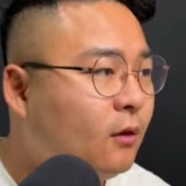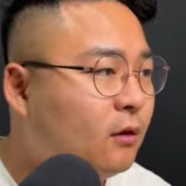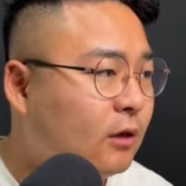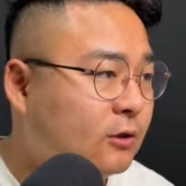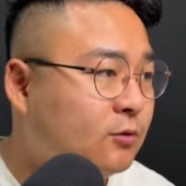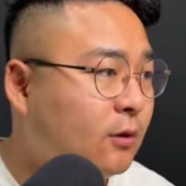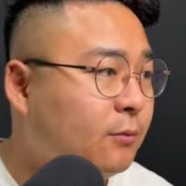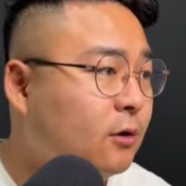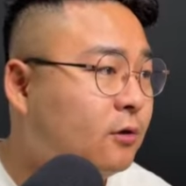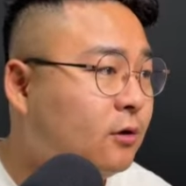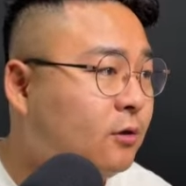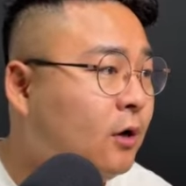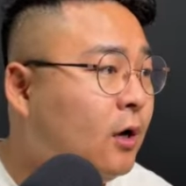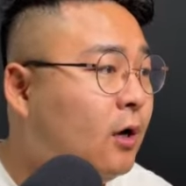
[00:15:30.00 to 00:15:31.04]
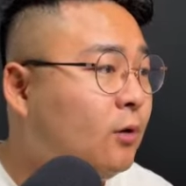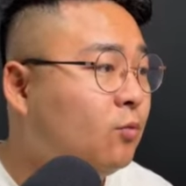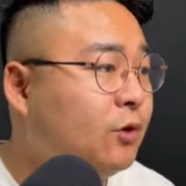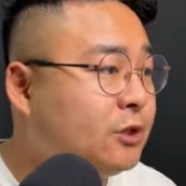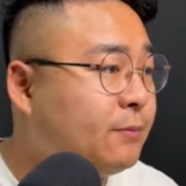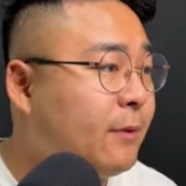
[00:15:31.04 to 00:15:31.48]
That's what I'm going to do.
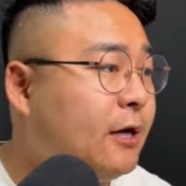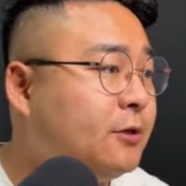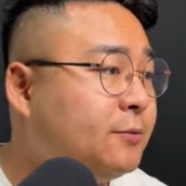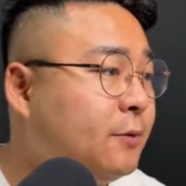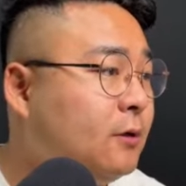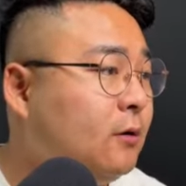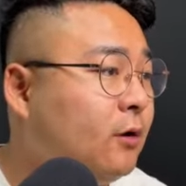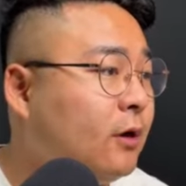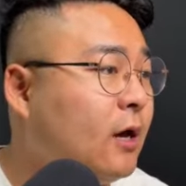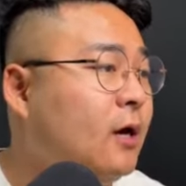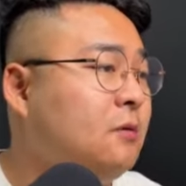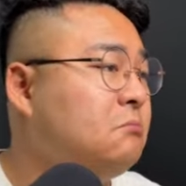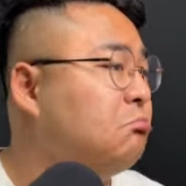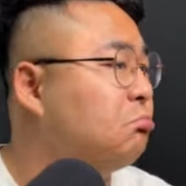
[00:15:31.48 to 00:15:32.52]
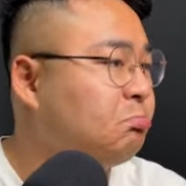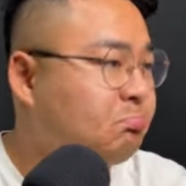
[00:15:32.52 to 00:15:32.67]
Risk management, okay?